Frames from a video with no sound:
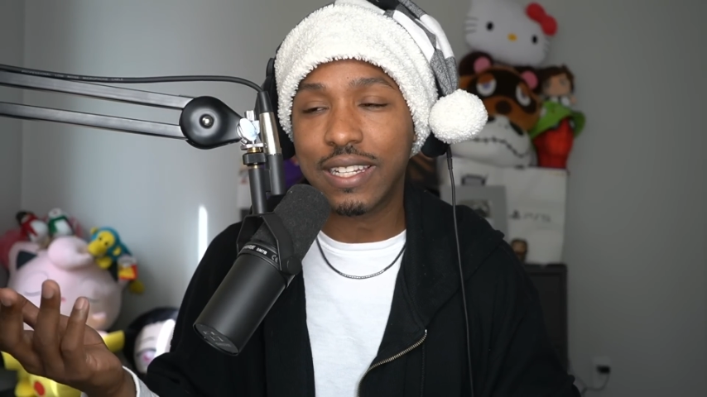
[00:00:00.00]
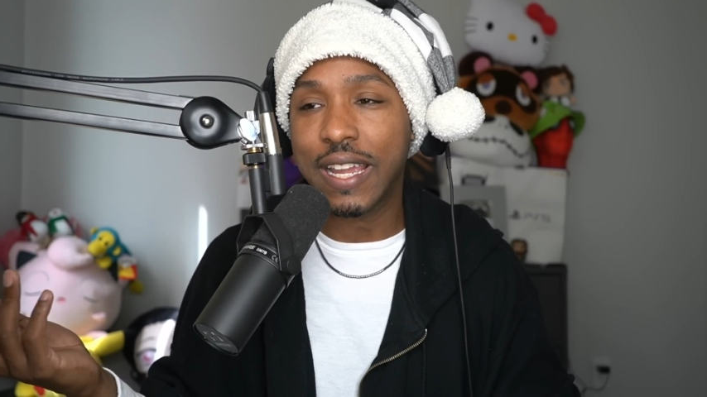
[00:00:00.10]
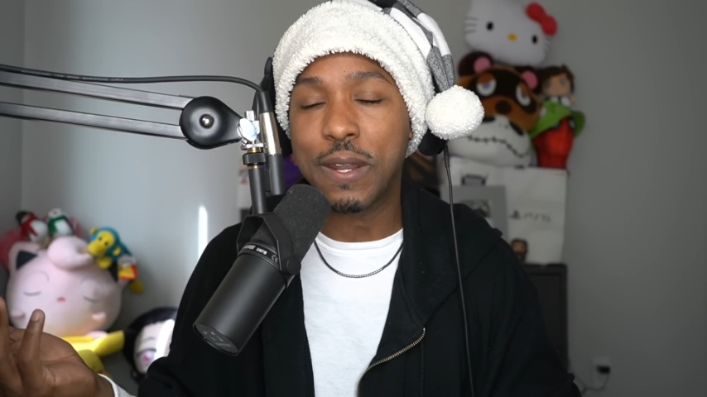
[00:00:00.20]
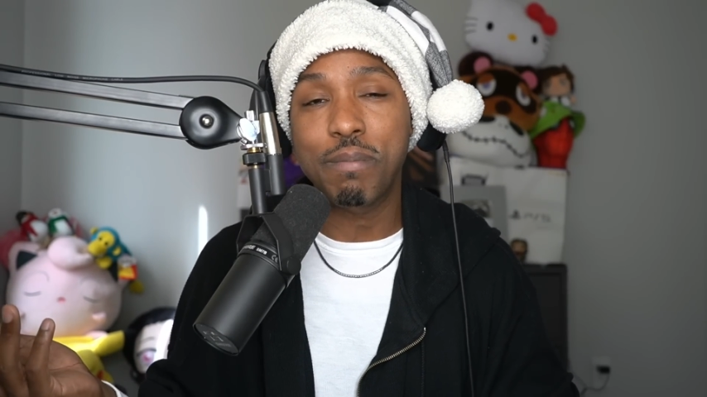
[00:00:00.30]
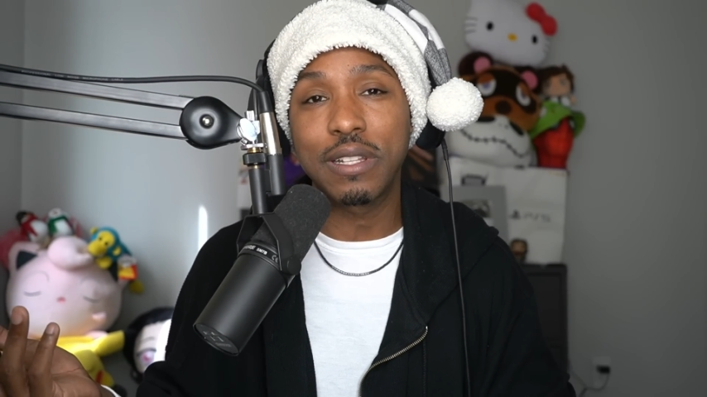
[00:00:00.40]

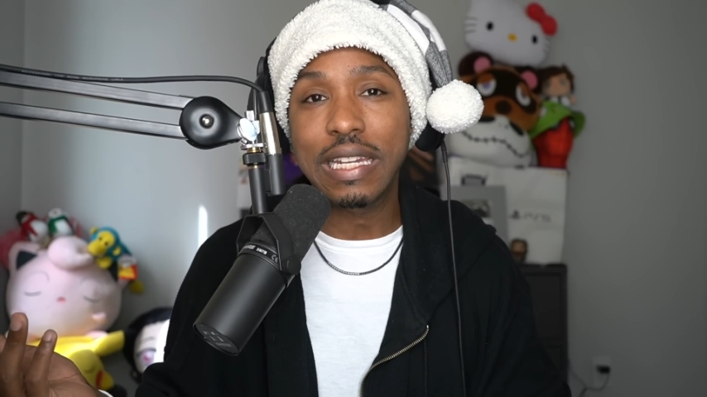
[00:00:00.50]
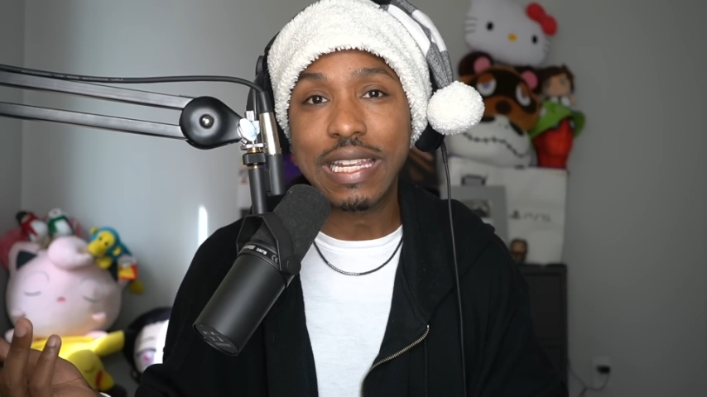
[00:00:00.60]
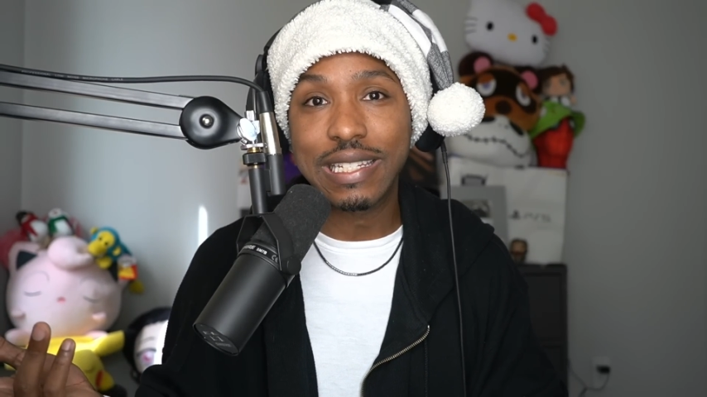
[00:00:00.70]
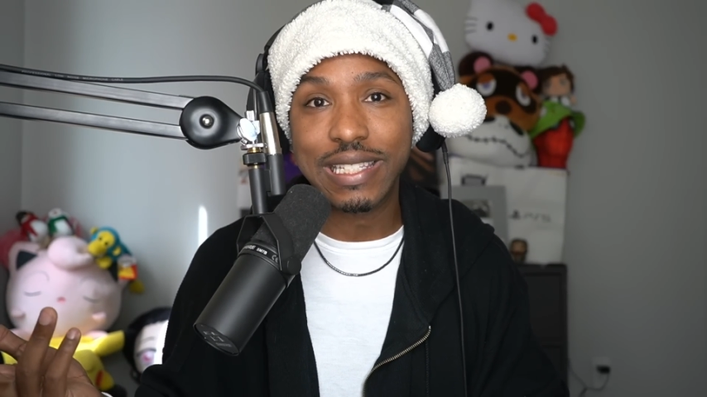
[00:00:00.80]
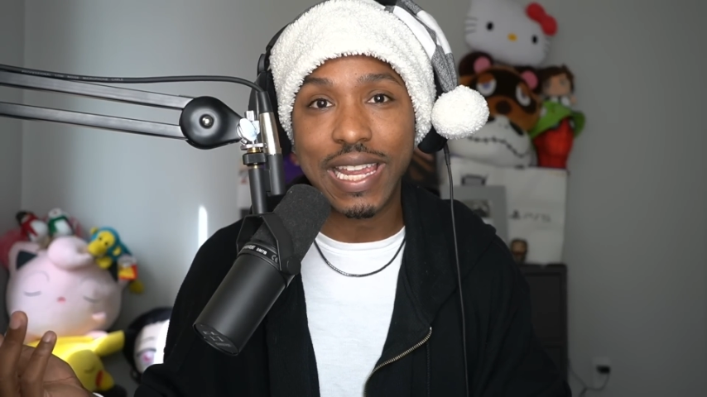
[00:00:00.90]

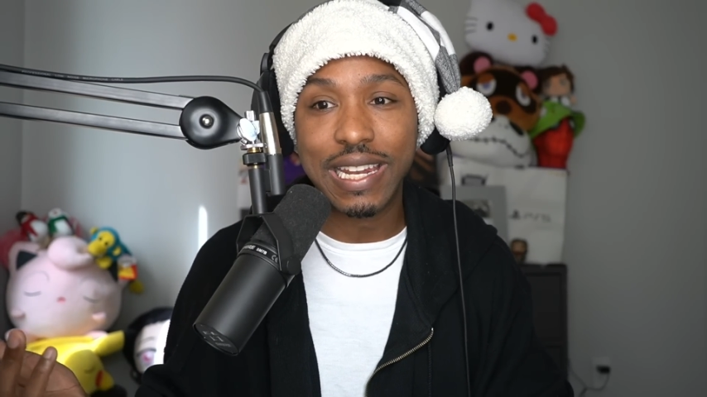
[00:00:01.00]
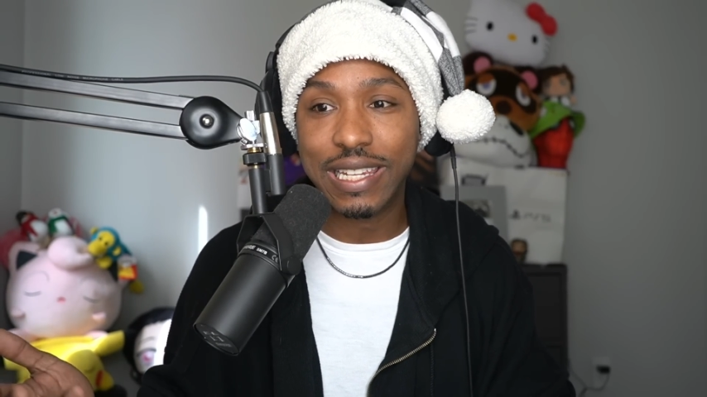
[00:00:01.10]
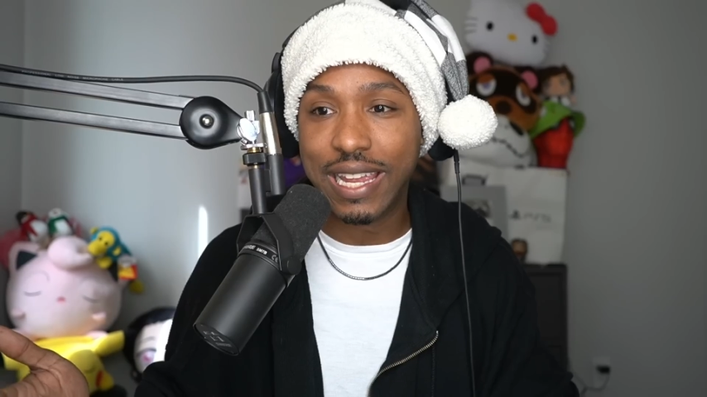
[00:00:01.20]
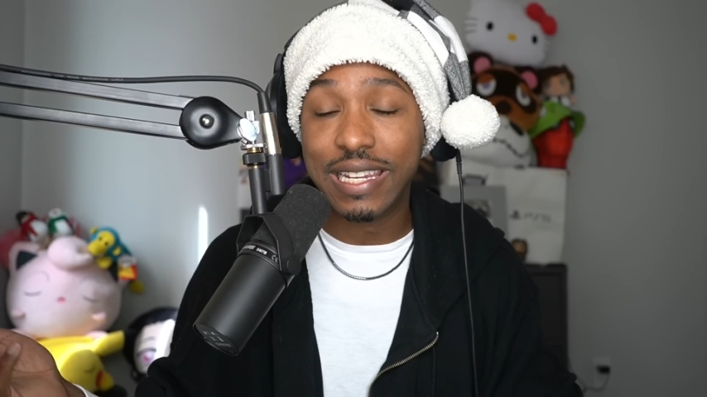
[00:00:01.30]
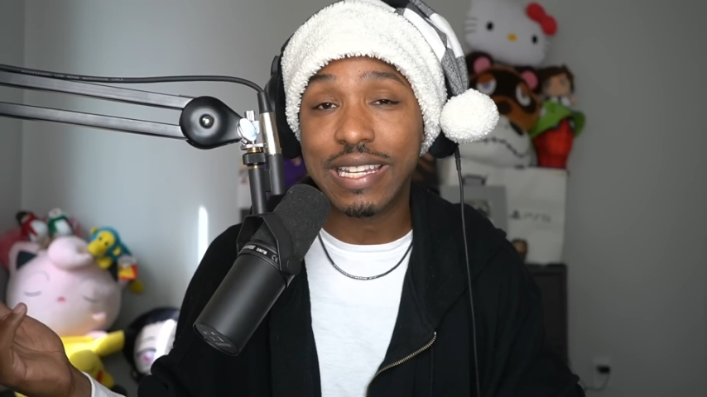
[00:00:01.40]
accountability and saying, oh,
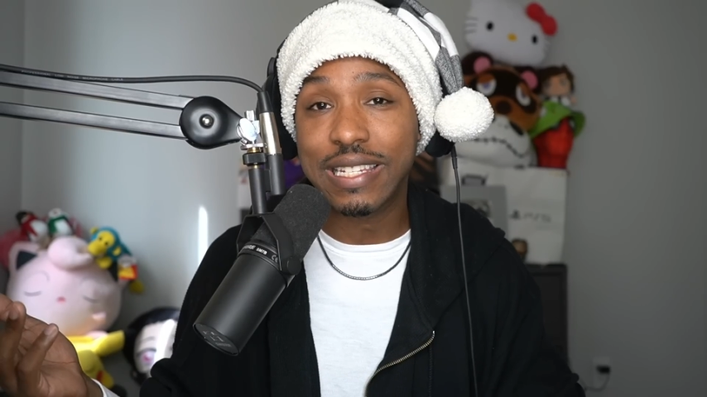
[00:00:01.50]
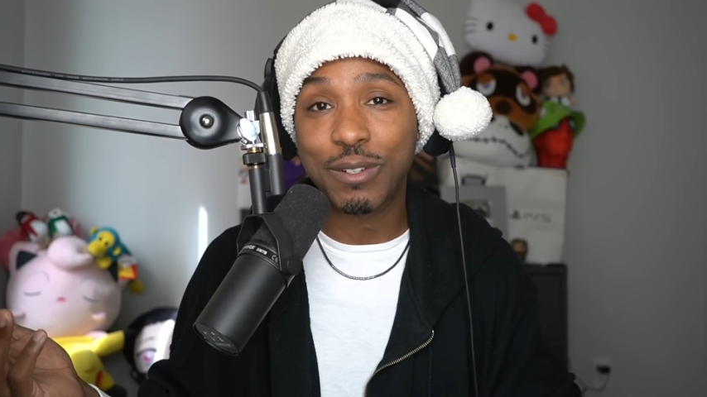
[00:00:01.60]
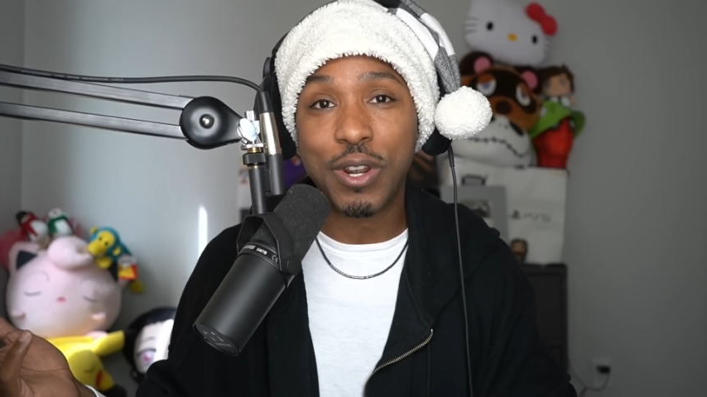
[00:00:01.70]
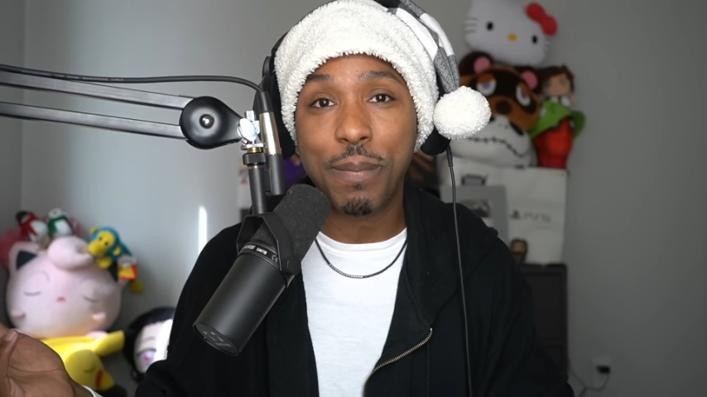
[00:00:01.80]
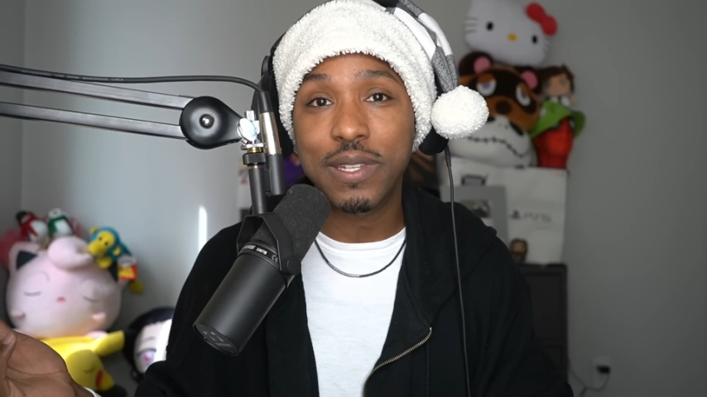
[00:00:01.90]
yeah, he did
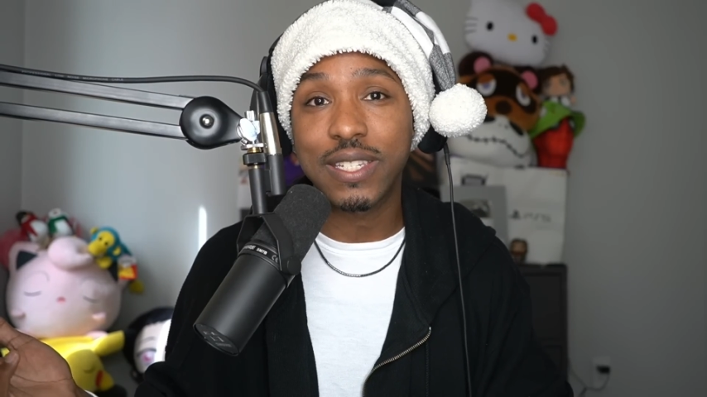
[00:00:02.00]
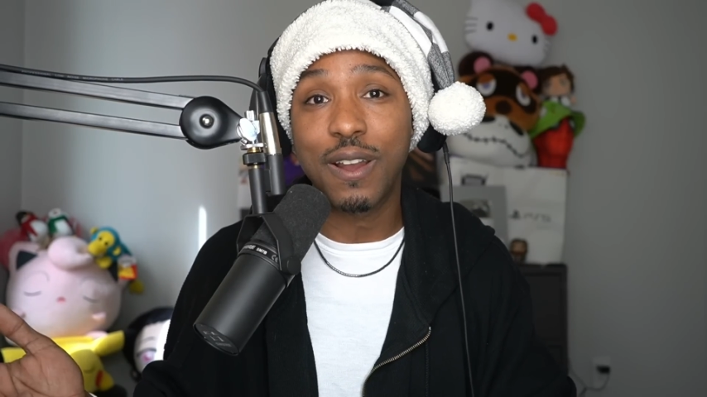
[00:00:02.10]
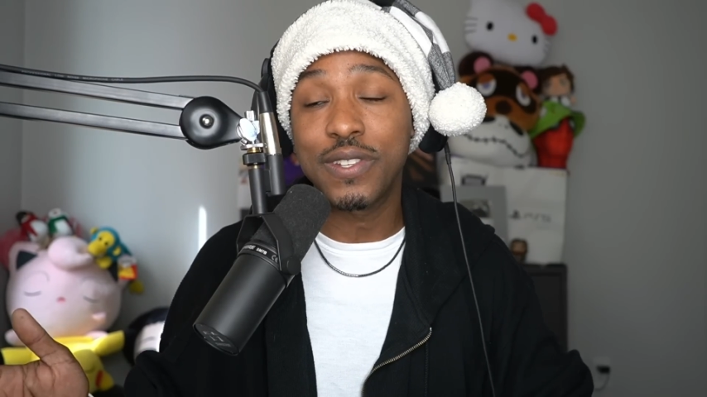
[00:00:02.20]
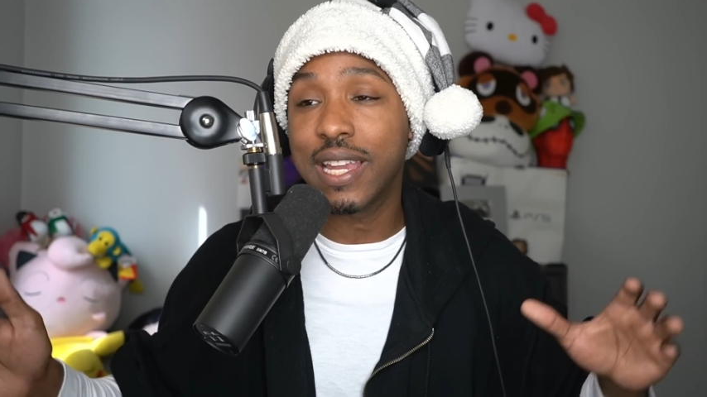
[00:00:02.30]
some crappy stuff.